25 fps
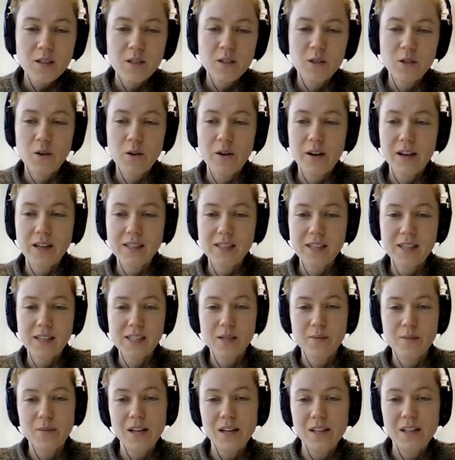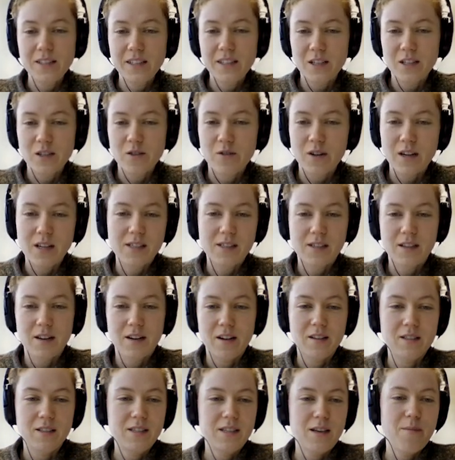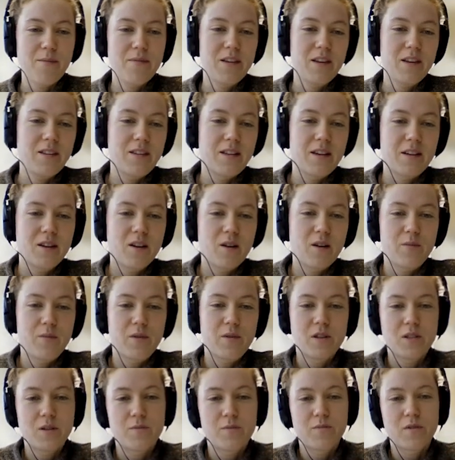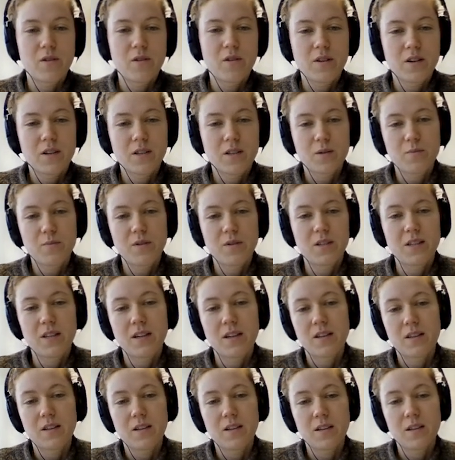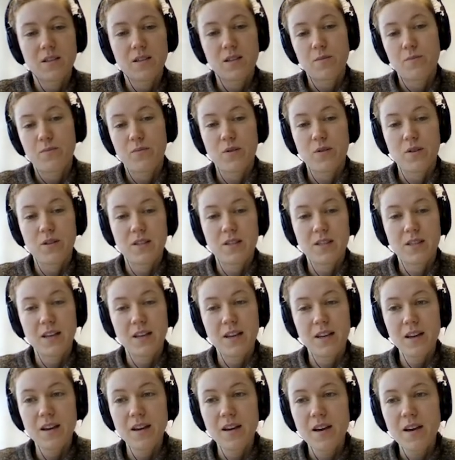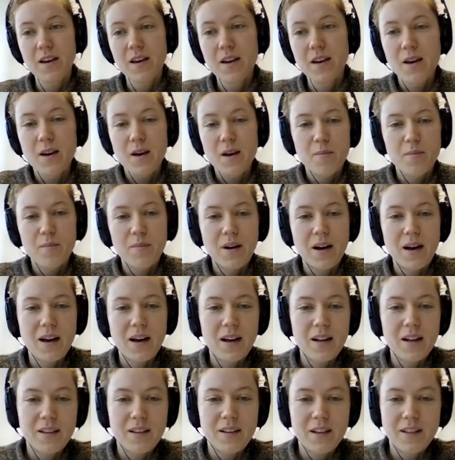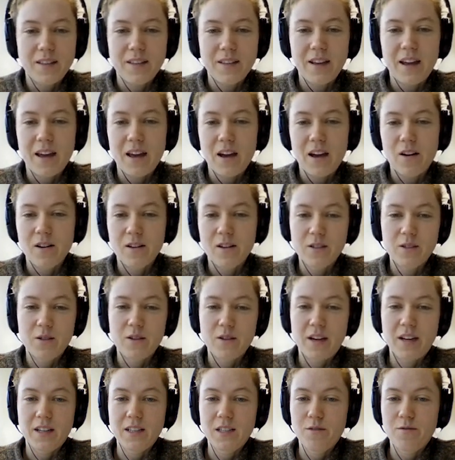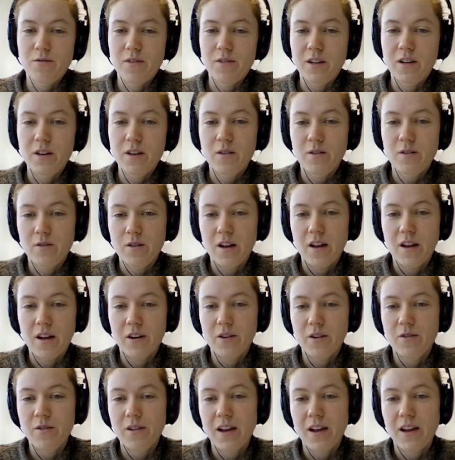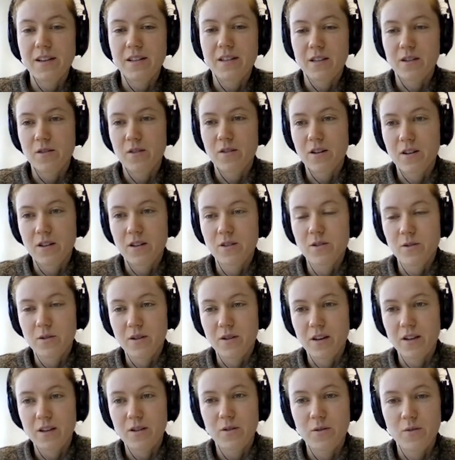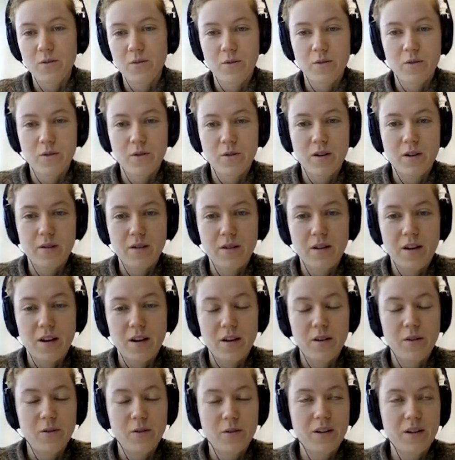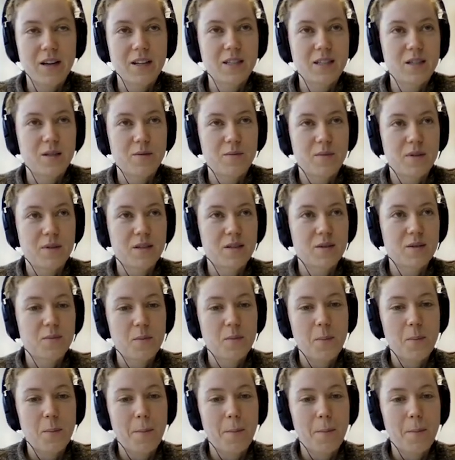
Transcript: So accessibility and trust are not something that commercial brokers per se, but that they also actively create in order to get new customers.